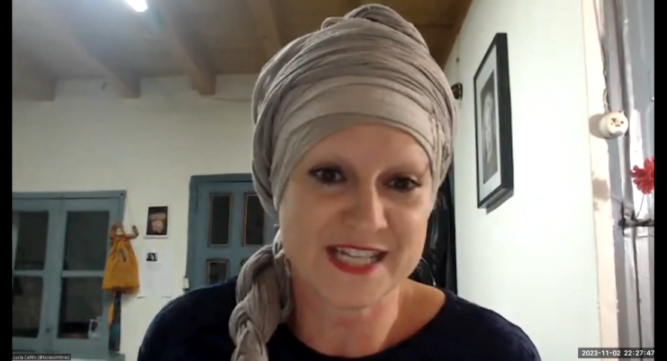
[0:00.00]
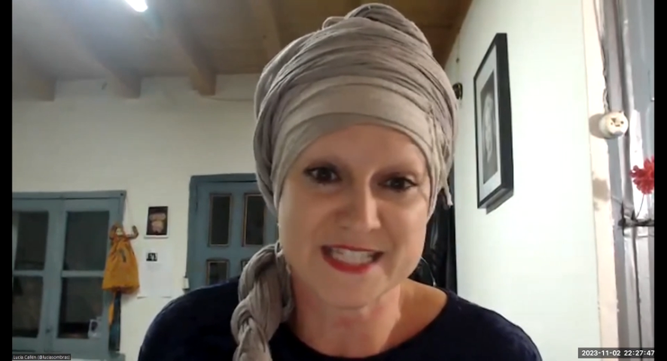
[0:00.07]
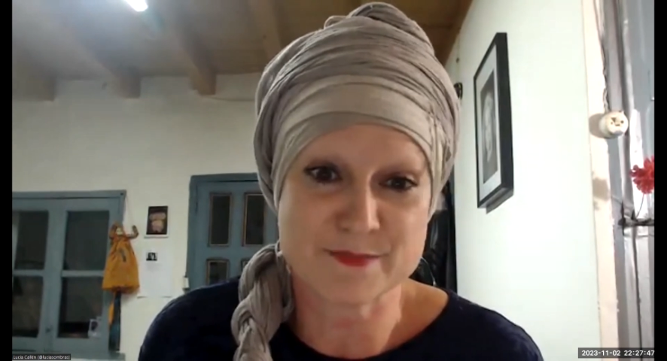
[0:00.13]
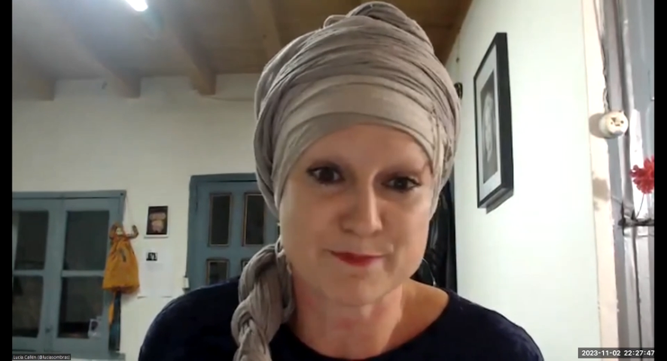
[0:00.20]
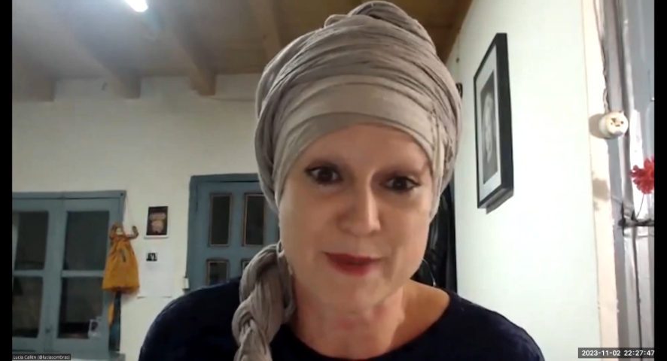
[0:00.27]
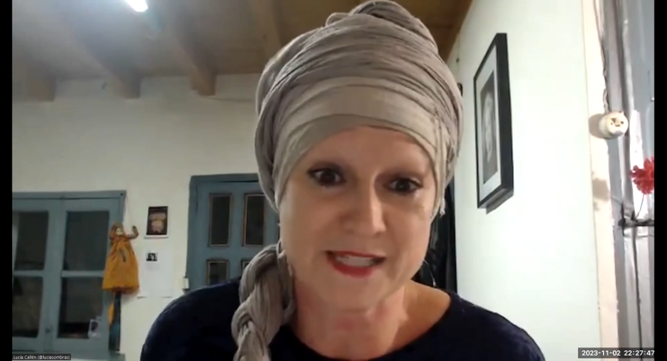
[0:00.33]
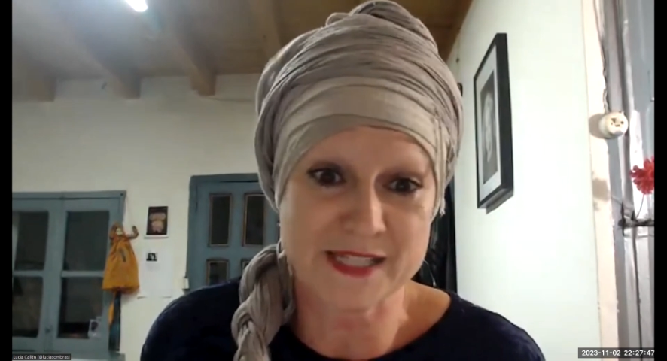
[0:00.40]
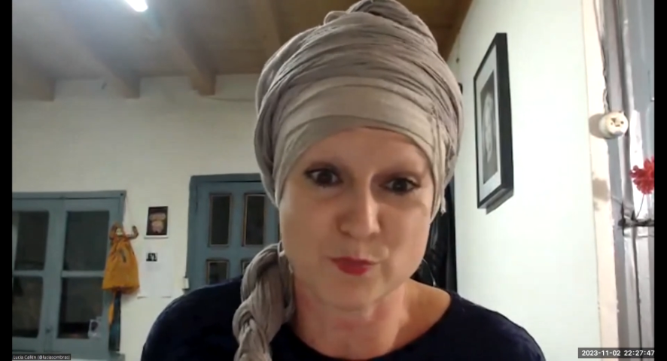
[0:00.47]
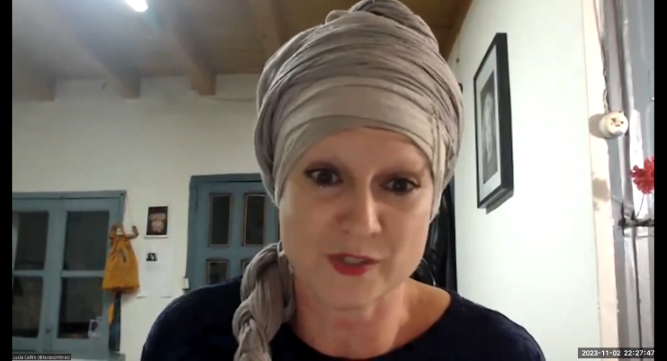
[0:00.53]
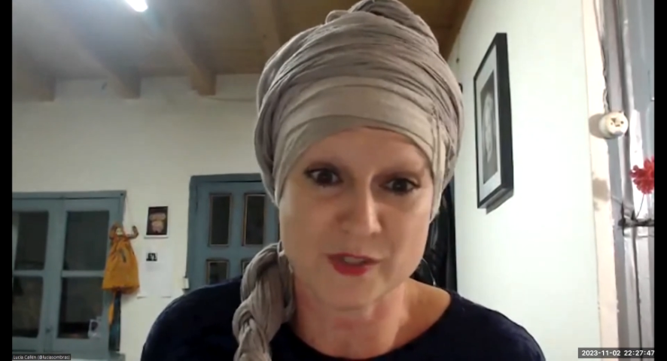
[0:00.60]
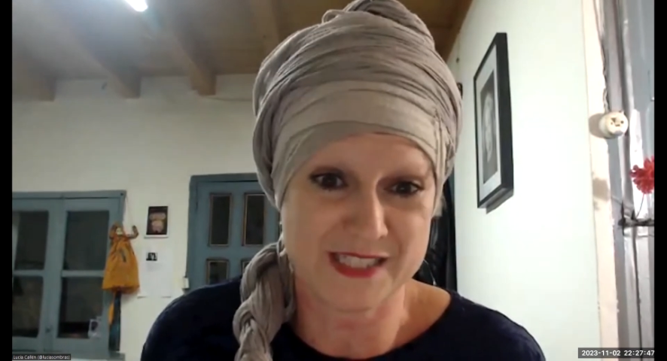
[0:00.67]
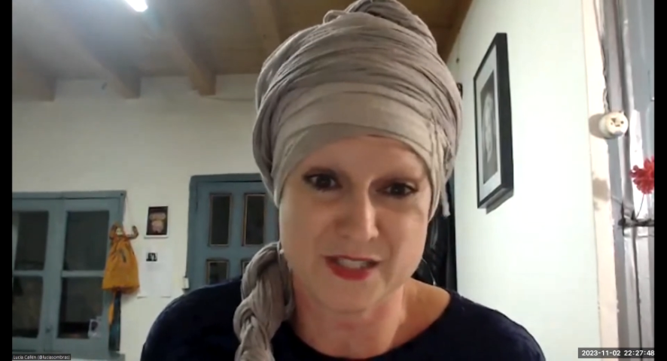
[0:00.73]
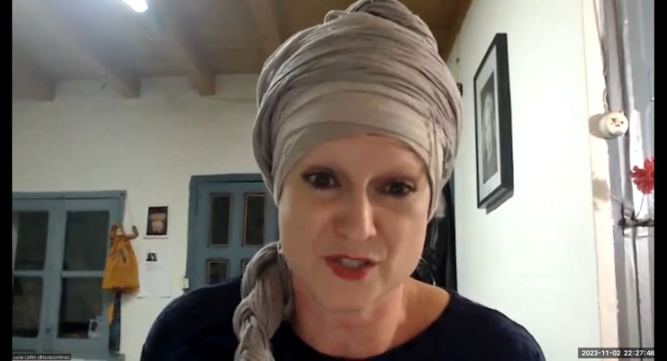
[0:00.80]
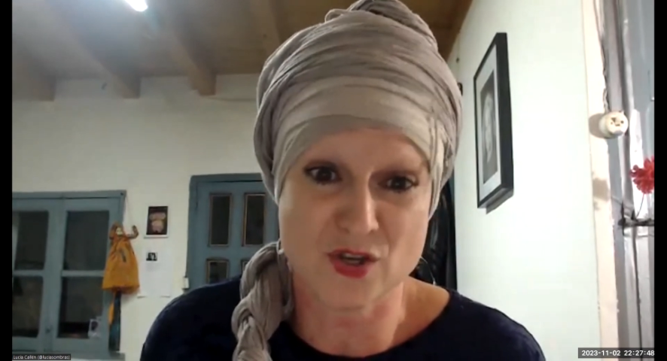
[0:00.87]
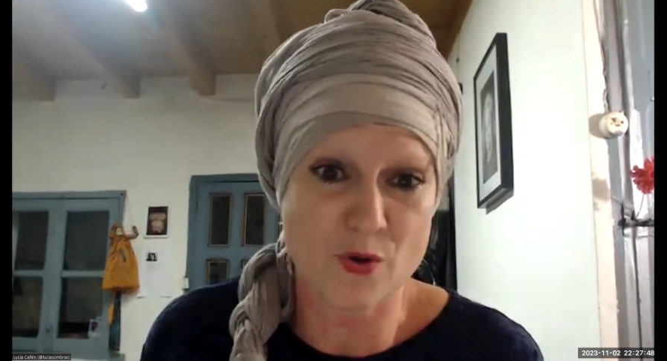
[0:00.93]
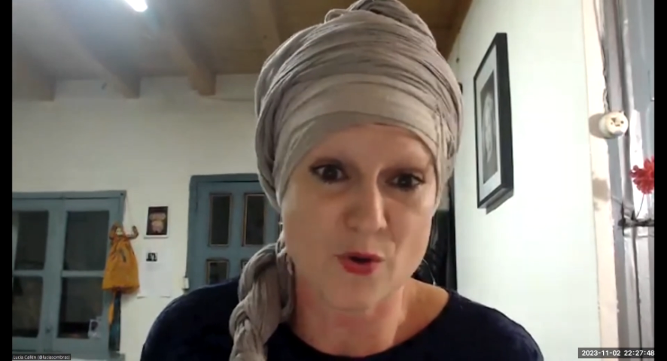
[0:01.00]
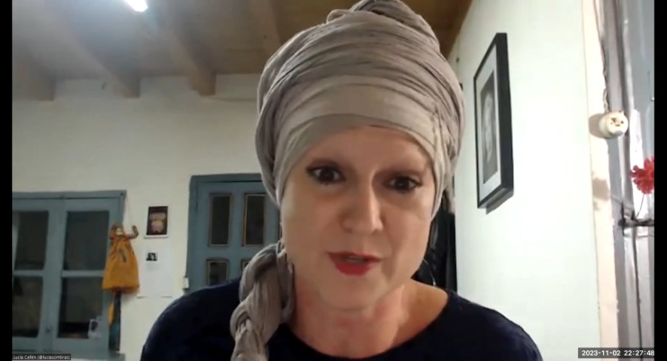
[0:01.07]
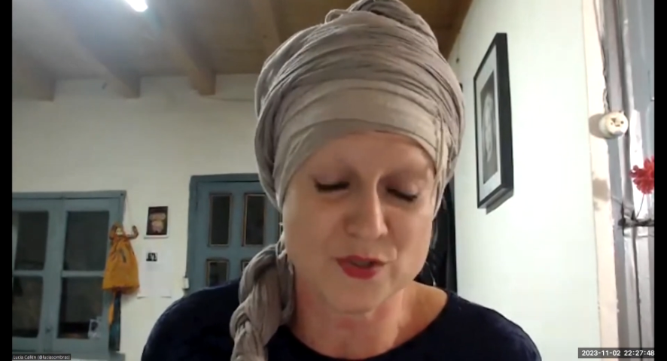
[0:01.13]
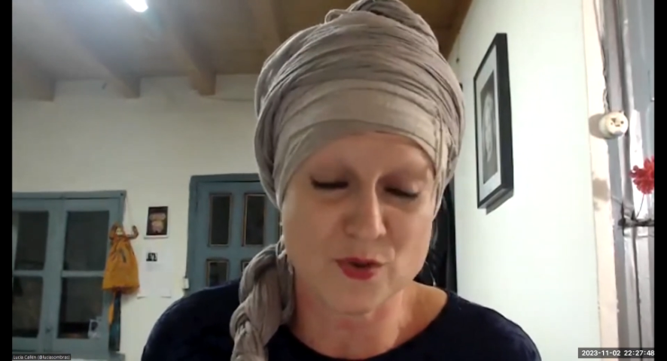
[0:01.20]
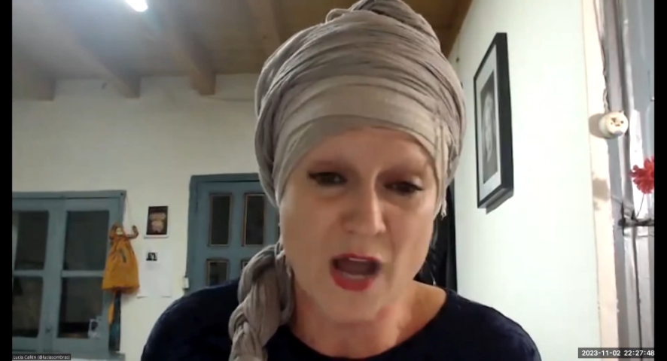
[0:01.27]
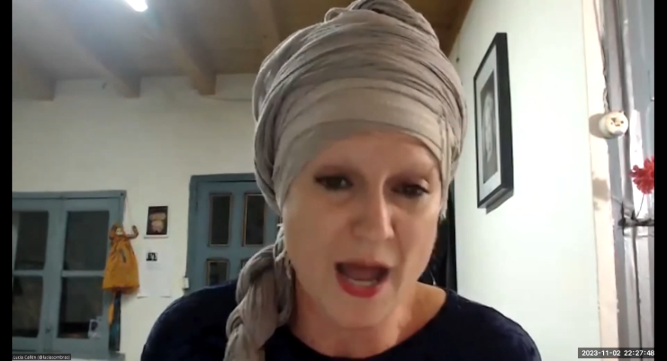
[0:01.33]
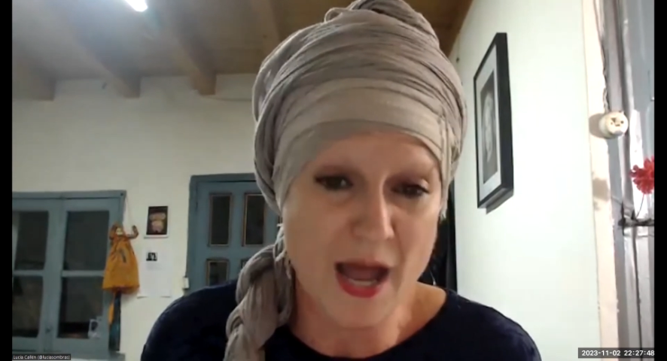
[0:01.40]
expect what is going
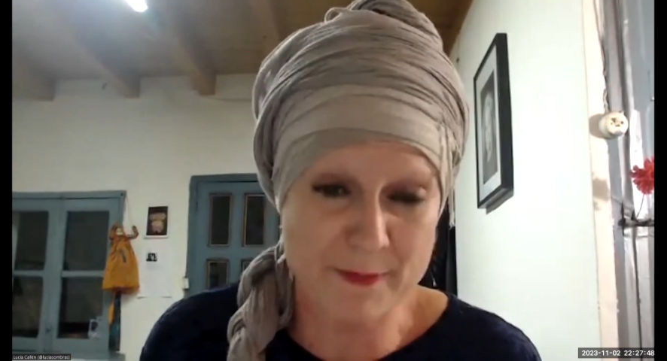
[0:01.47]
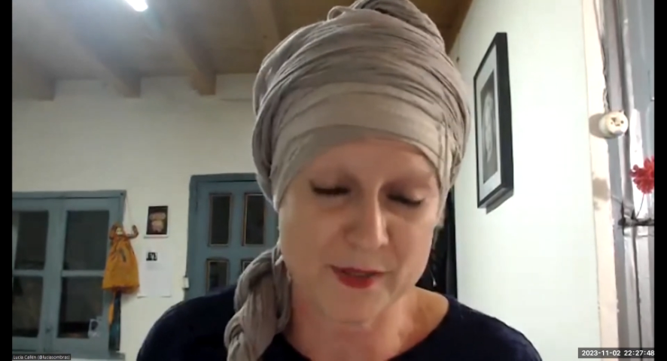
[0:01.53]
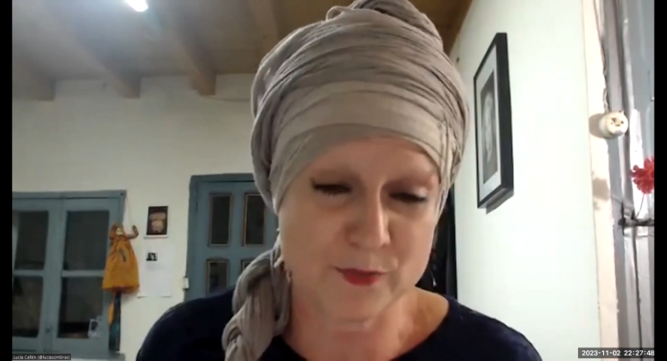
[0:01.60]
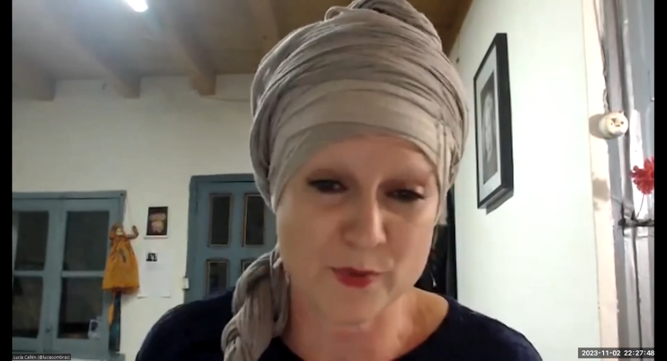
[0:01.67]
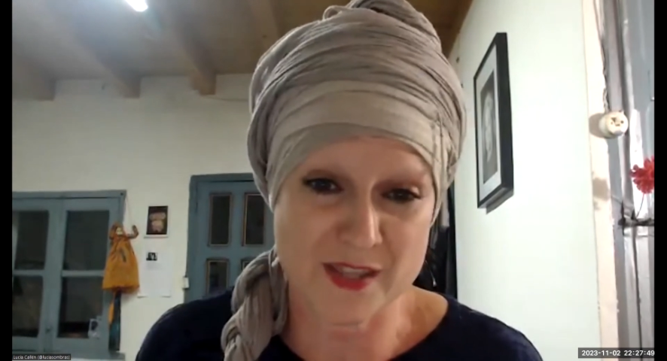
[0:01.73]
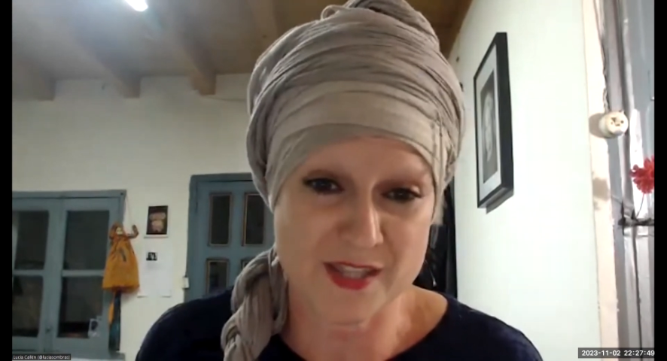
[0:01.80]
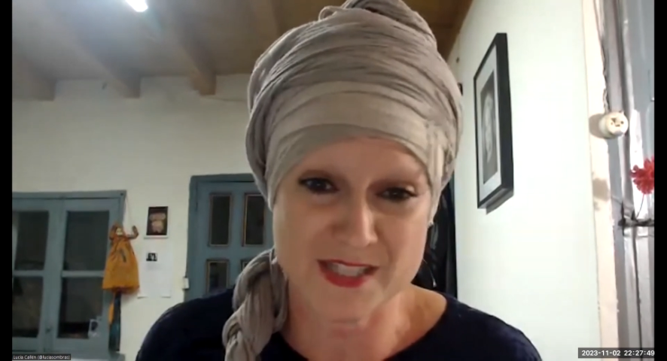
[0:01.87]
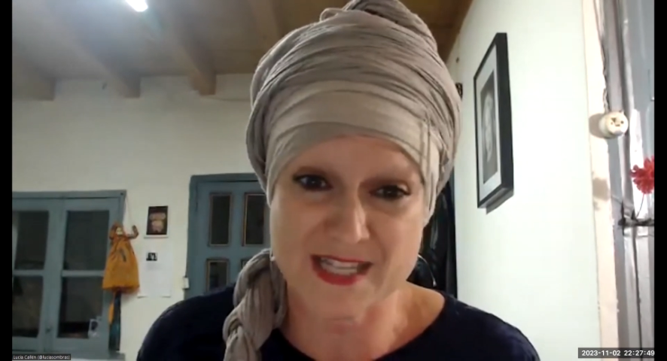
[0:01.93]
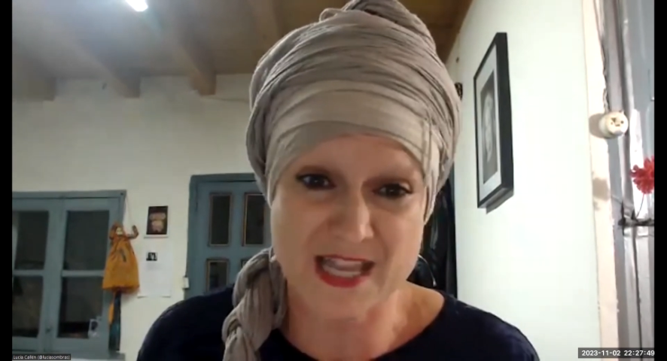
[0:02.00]
to happen with this